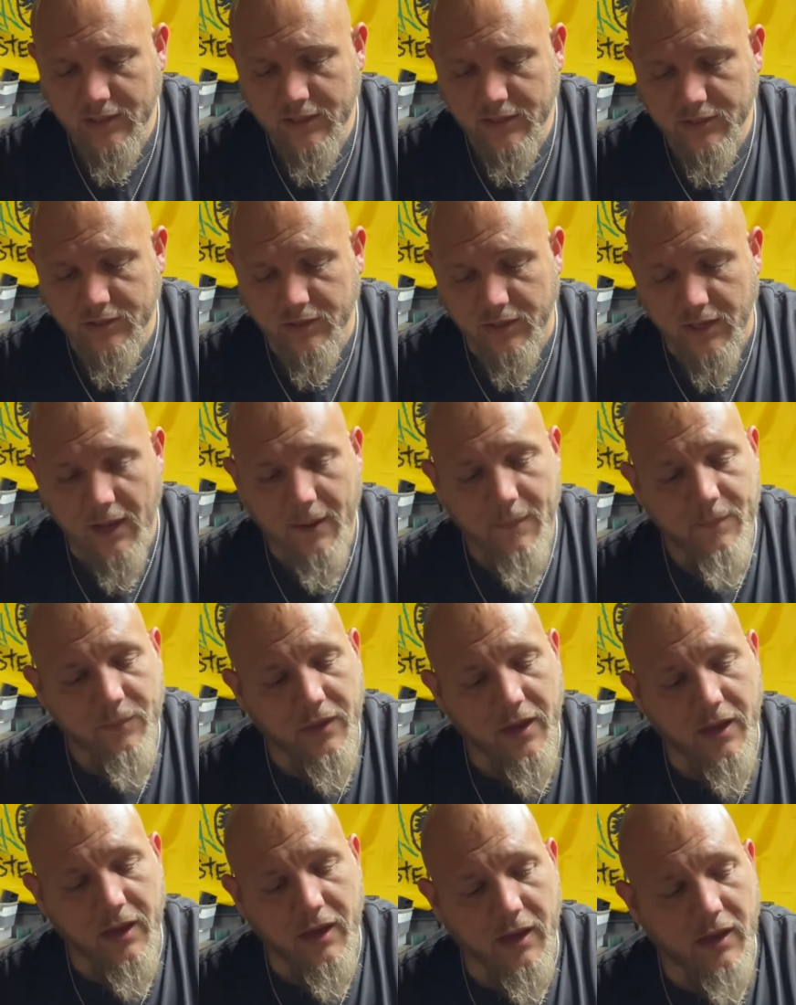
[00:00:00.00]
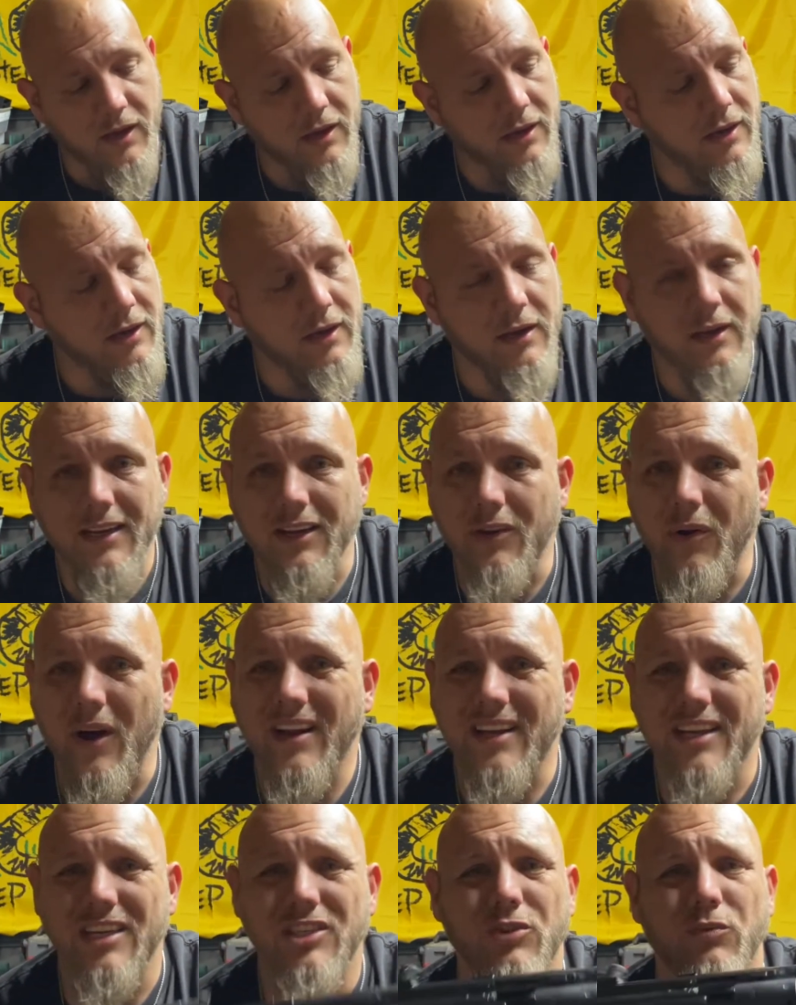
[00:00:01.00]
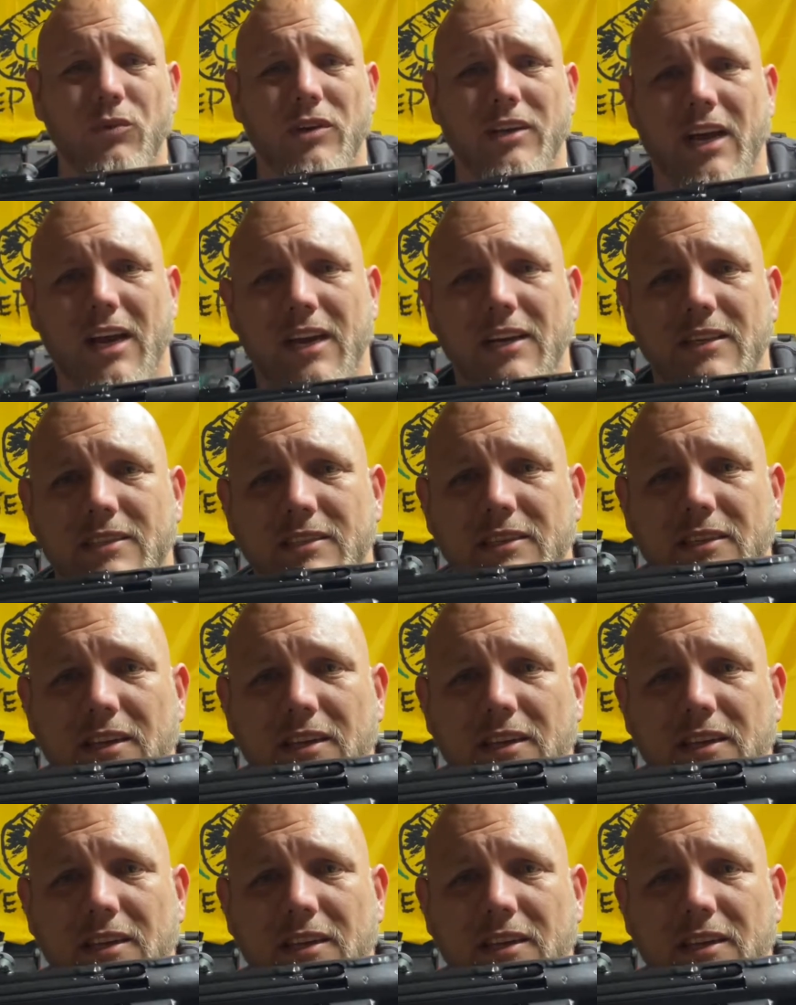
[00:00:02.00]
So yeah, go out and get you one, guys.